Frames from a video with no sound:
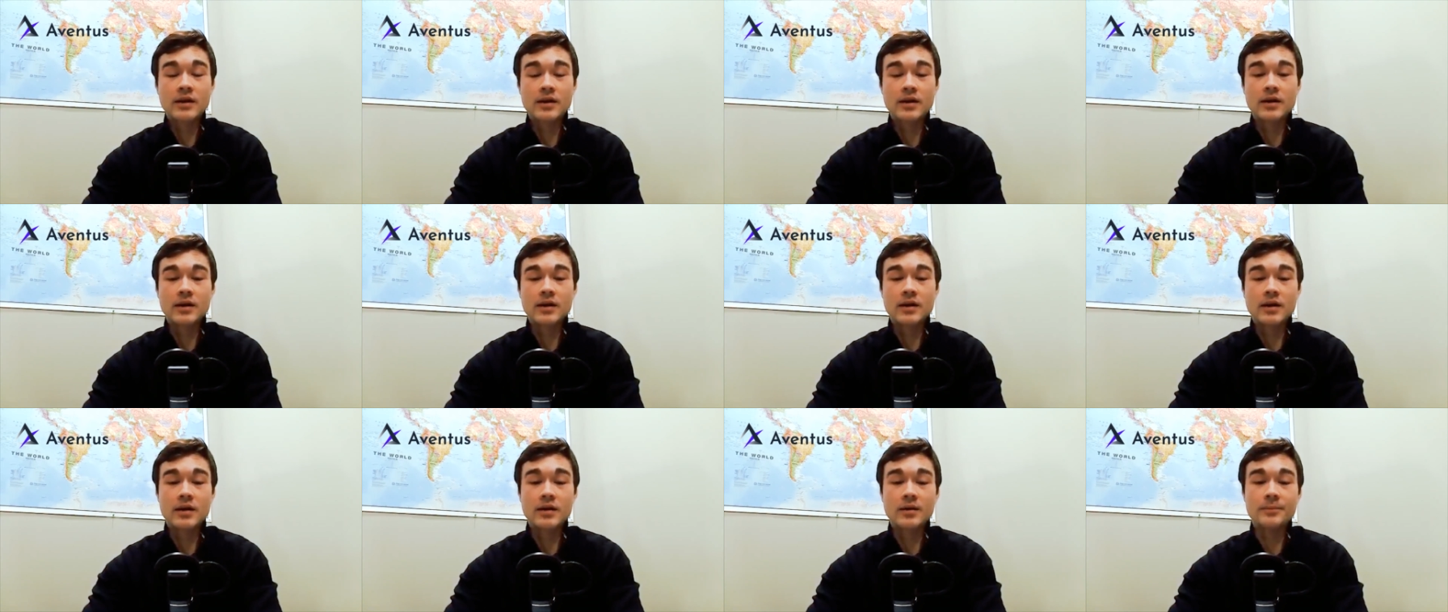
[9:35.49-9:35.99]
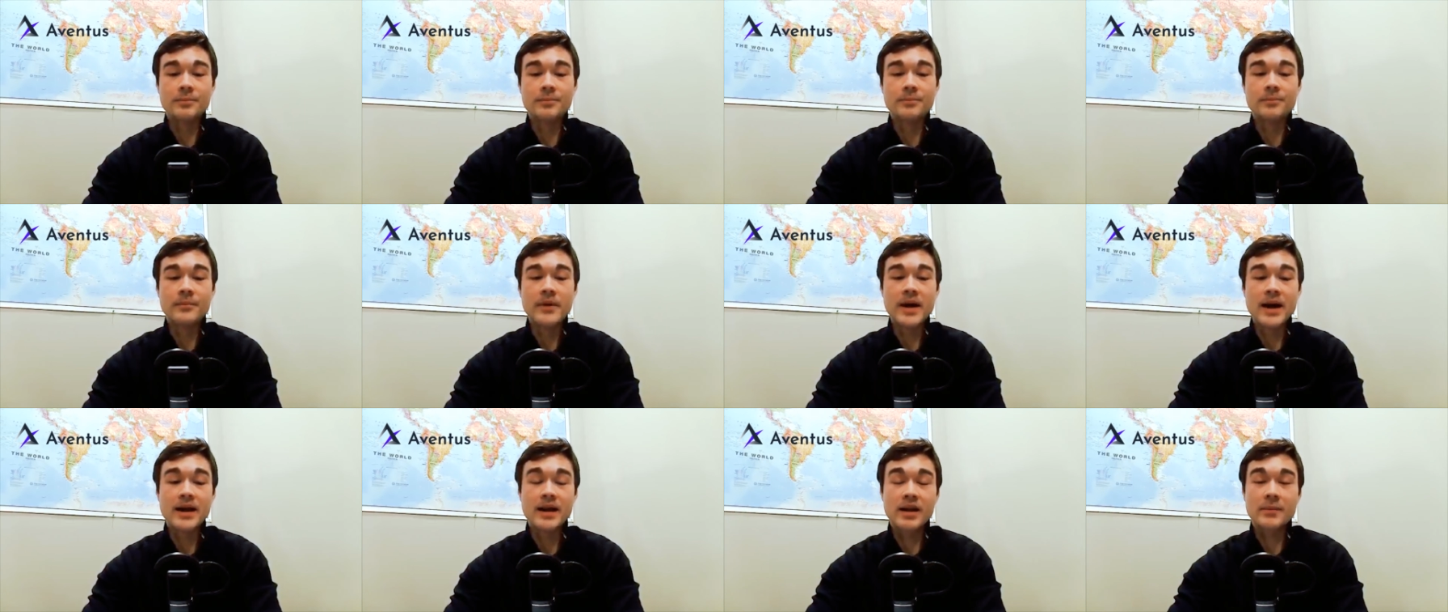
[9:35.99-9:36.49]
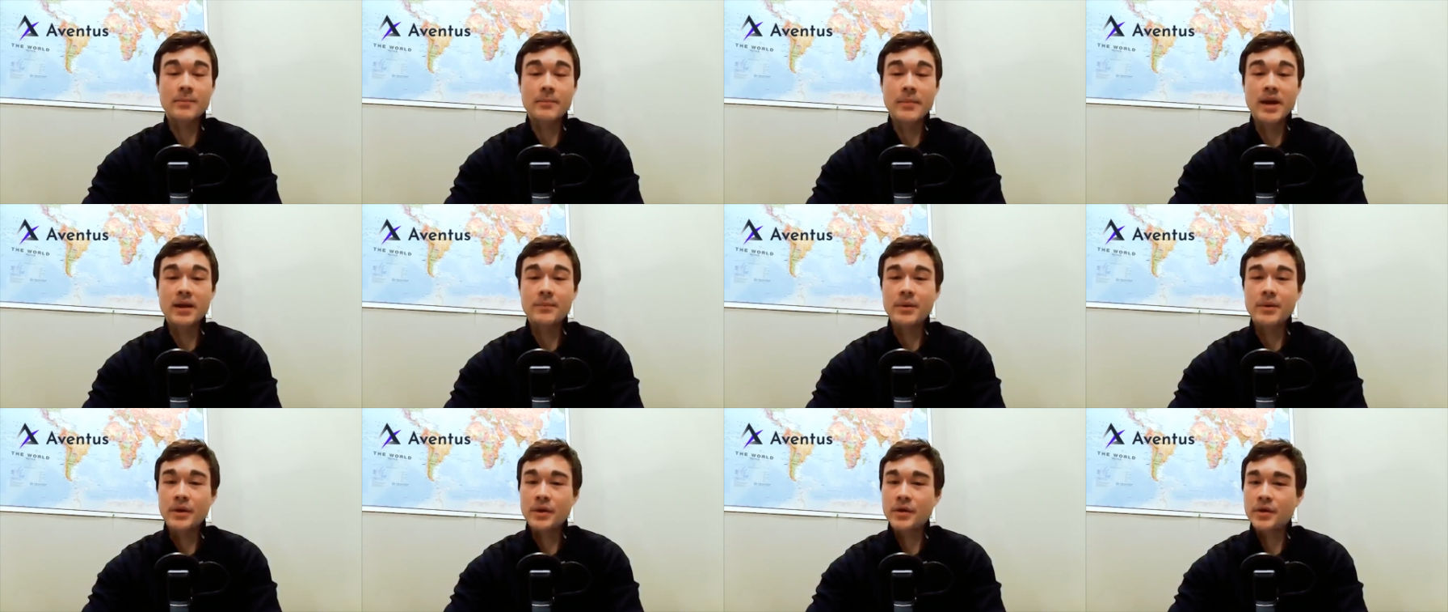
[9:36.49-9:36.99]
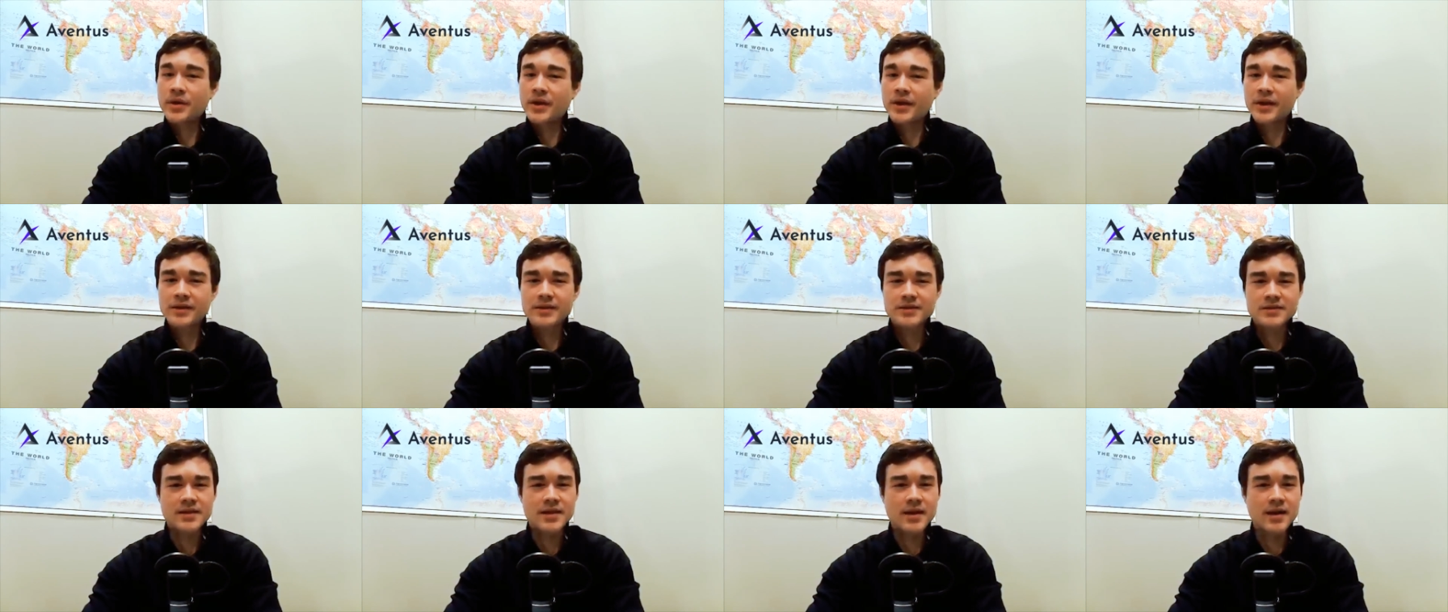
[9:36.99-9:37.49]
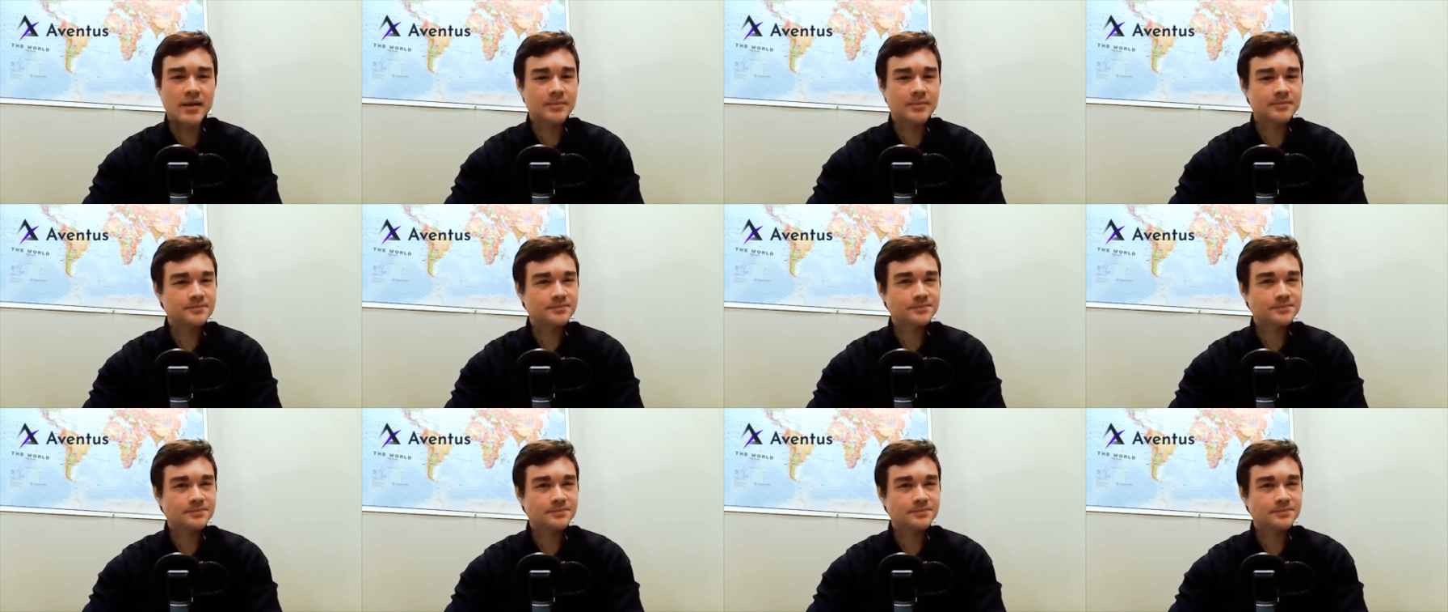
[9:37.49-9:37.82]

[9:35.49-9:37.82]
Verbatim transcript: Um, and it may be things that,